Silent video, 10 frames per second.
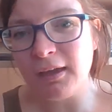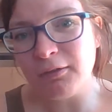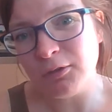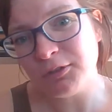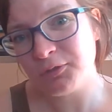I
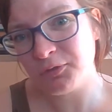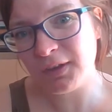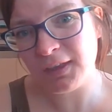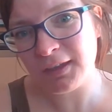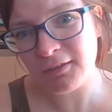also
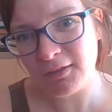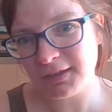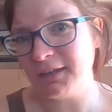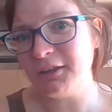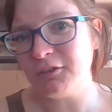think like the
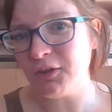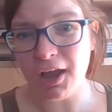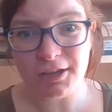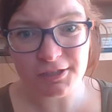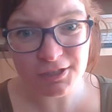setting of
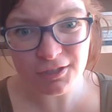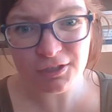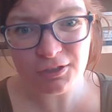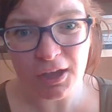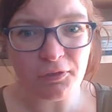
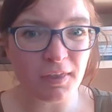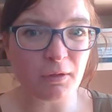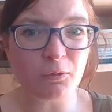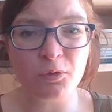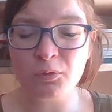Iceland, I think
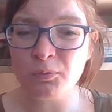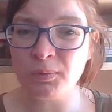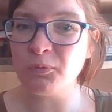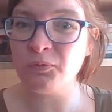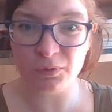that would be